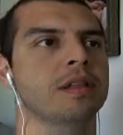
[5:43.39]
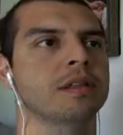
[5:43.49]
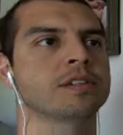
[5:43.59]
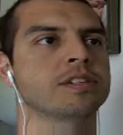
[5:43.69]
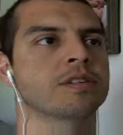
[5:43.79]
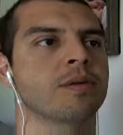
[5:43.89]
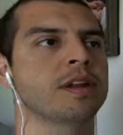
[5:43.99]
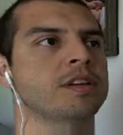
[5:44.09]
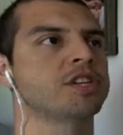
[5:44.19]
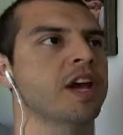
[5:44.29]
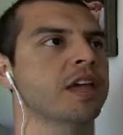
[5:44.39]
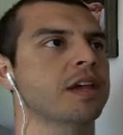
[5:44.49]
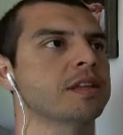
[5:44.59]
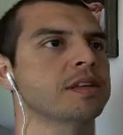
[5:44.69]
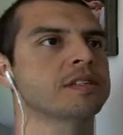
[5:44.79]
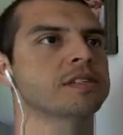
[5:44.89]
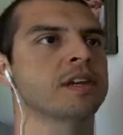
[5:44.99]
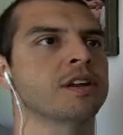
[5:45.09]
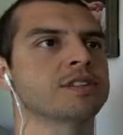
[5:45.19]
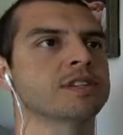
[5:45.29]
Let's just go ahead and check it. It's
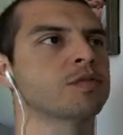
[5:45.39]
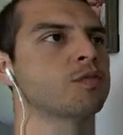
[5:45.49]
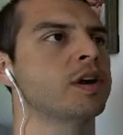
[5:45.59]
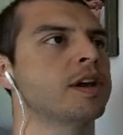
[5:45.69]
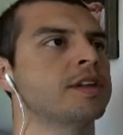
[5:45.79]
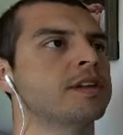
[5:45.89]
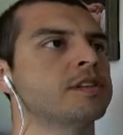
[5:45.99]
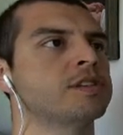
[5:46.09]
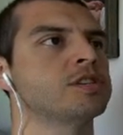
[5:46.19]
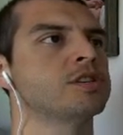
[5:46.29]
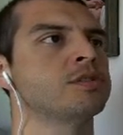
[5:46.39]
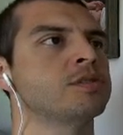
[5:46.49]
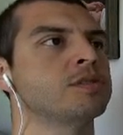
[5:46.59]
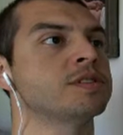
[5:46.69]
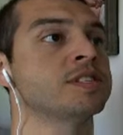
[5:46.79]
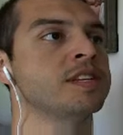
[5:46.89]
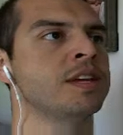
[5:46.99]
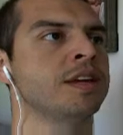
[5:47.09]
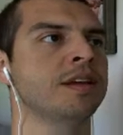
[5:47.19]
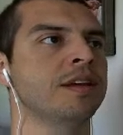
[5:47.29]
intersection 1, 2,
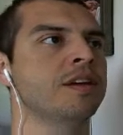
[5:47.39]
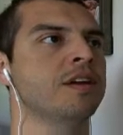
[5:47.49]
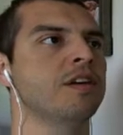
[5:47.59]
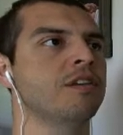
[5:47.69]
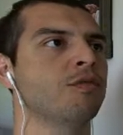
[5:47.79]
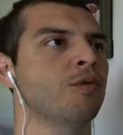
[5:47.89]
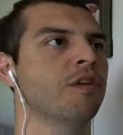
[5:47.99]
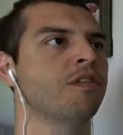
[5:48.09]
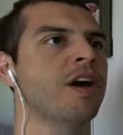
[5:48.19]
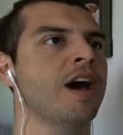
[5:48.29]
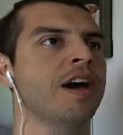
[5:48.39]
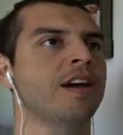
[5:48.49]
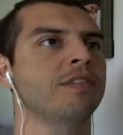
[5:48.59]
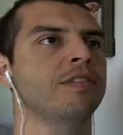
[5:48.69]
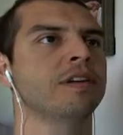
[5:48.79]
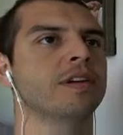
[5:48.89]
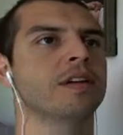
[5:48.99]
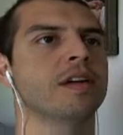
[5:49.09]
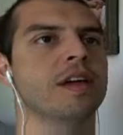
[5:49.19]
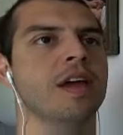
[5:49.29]
C, 4, 5.
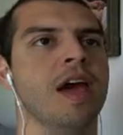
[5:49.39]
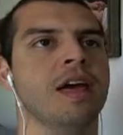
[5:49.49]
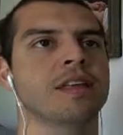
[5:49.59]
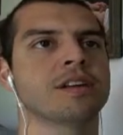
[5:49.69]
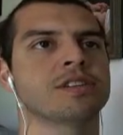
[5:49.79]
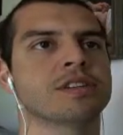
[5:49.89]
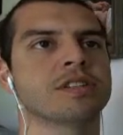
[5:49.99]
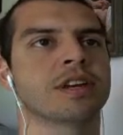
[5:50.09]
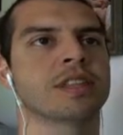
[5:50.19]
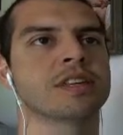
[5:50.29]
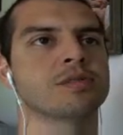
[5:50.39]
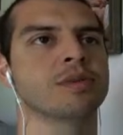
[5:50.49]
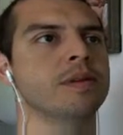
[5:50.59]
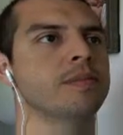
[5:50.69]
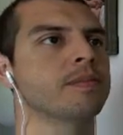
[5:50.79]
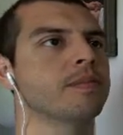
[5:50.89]
And then let's just look at this one.